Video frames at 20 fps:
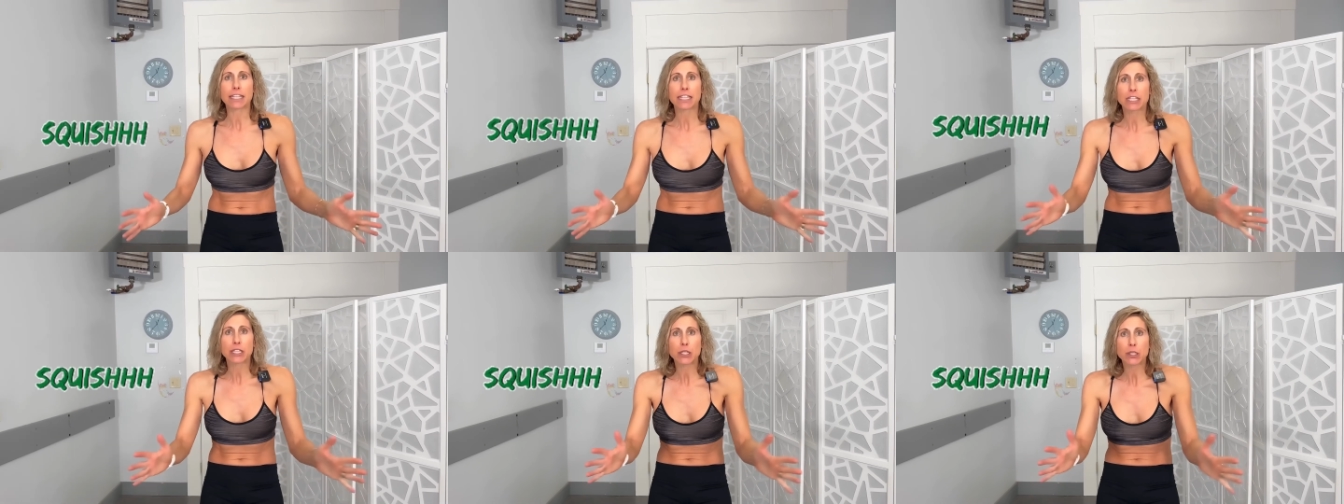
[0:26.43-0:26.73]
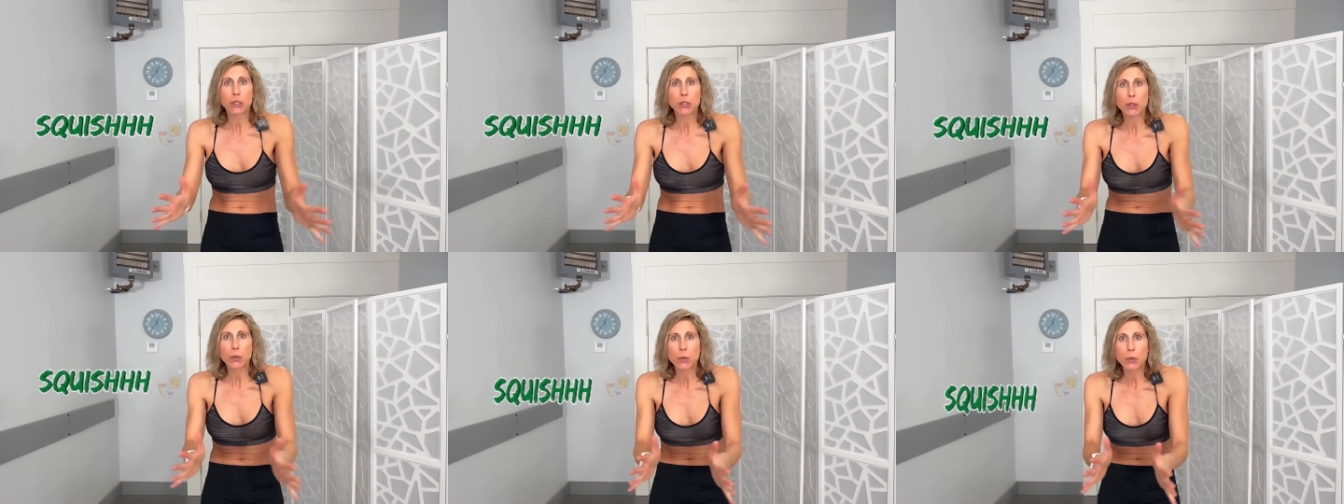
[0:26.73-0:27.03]

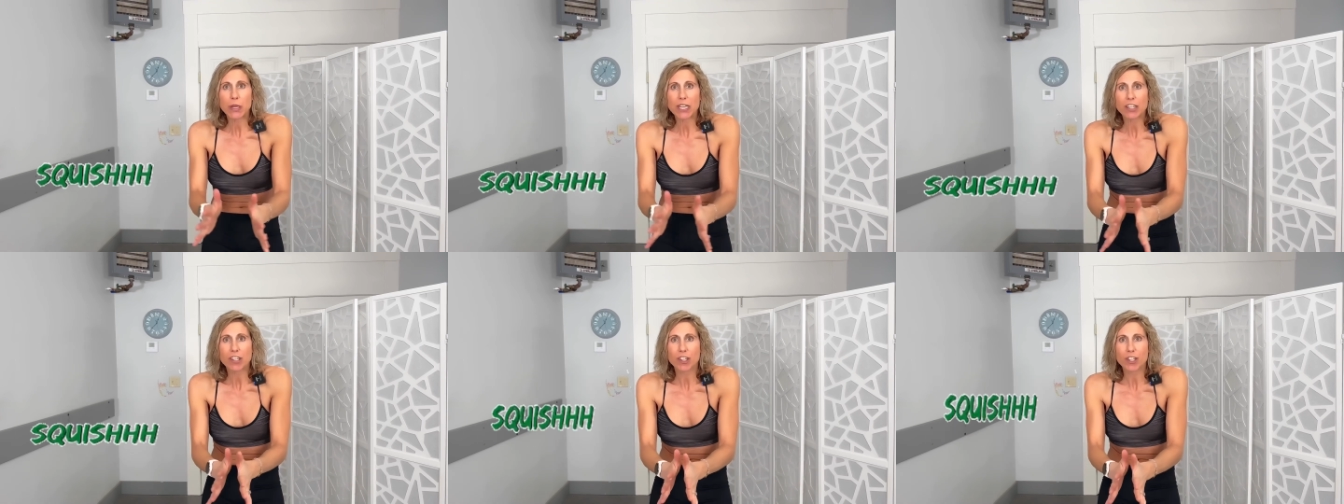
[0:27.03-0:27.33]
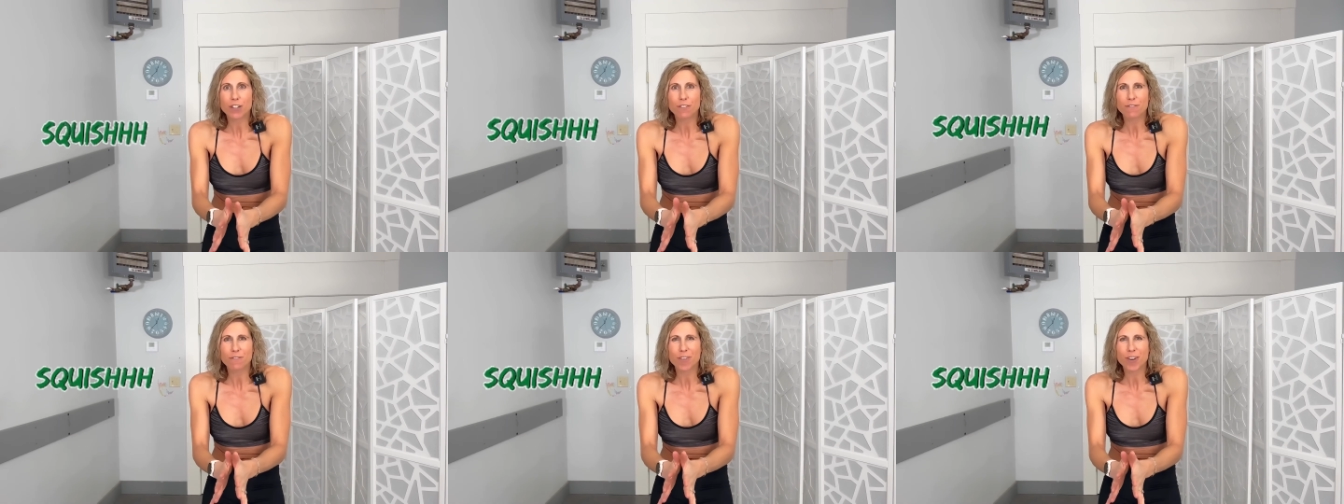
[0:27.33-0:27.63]
squished
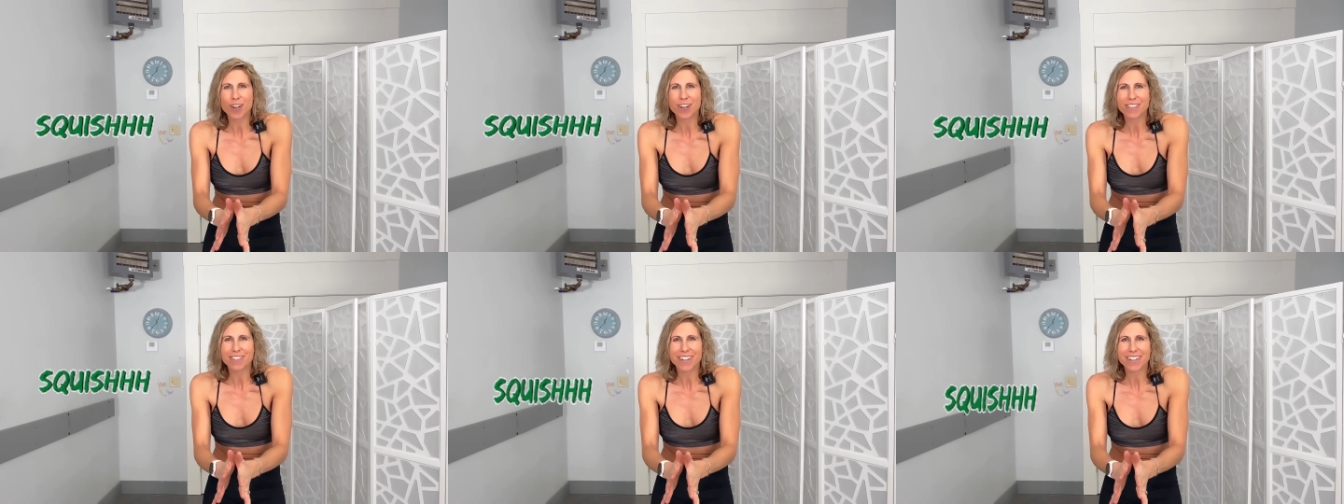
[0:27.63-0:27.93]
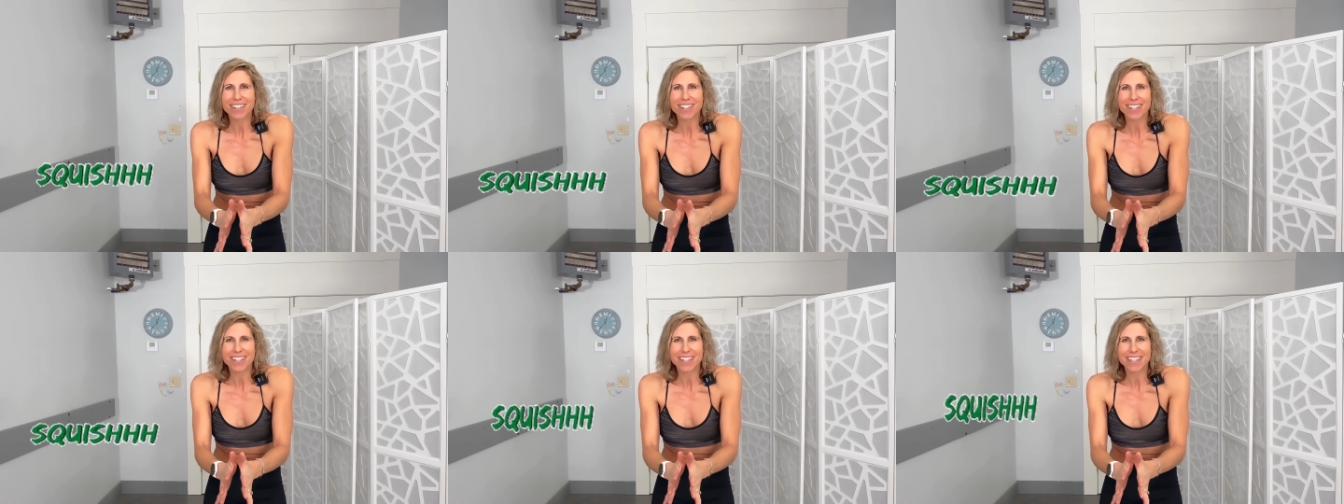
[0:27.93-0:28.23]
forward
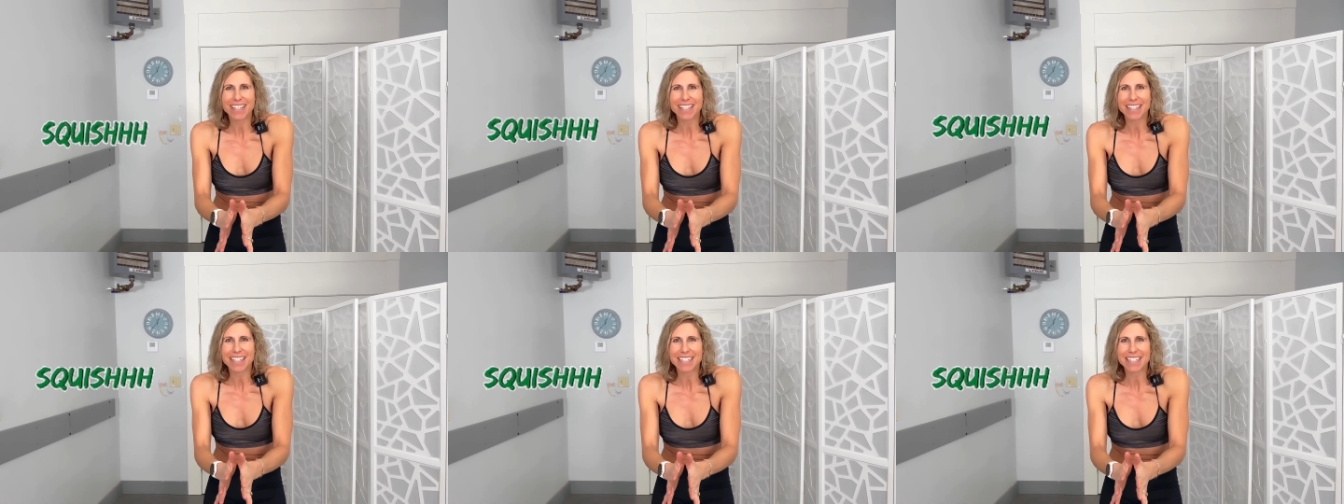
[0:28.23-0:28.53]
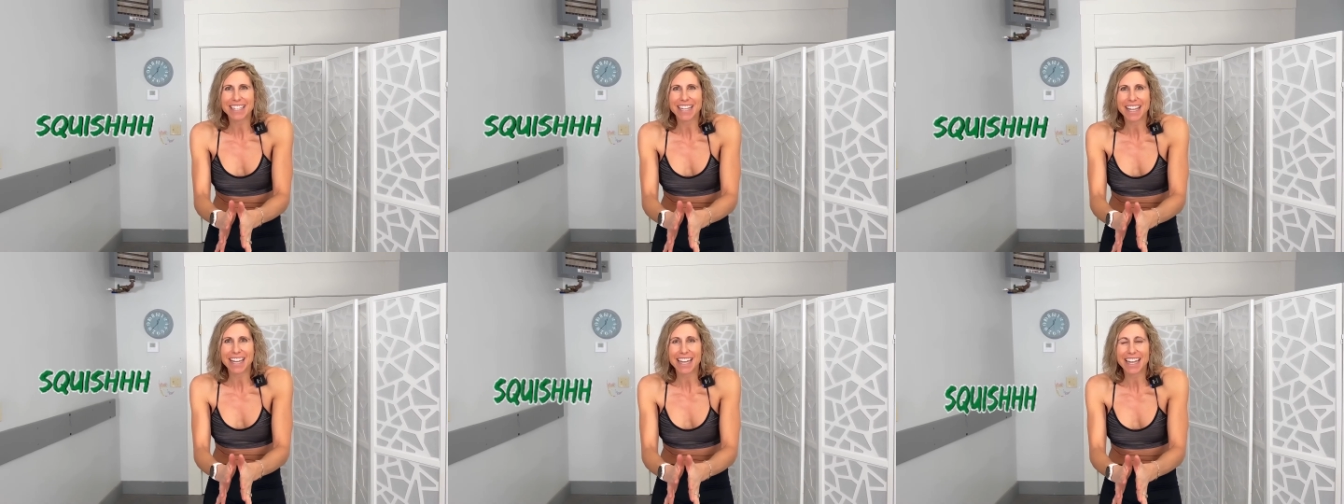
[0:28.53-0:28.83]
during the
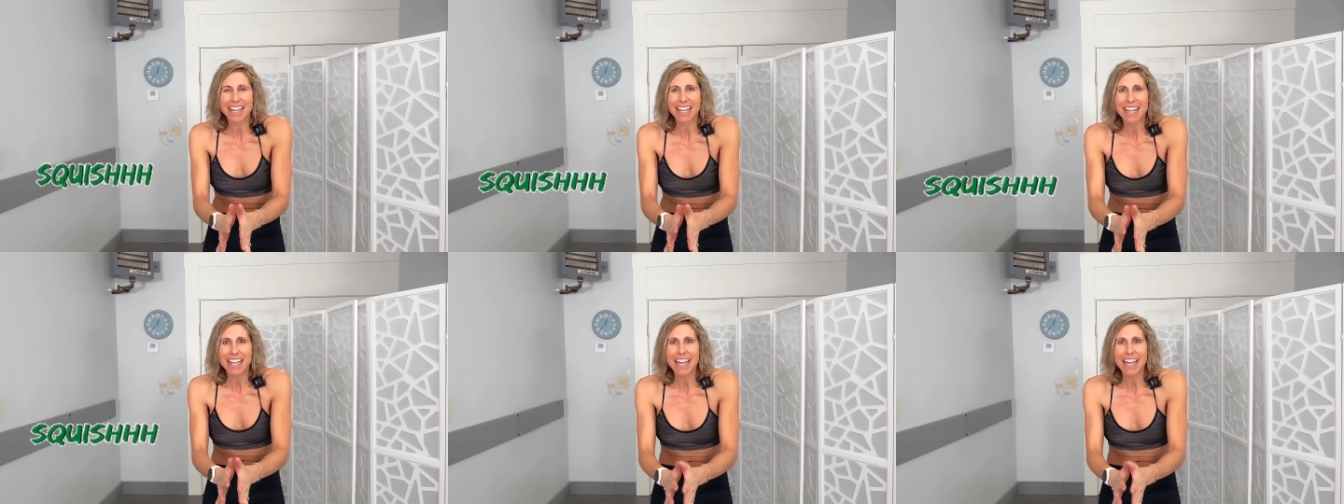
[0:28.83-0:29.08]
day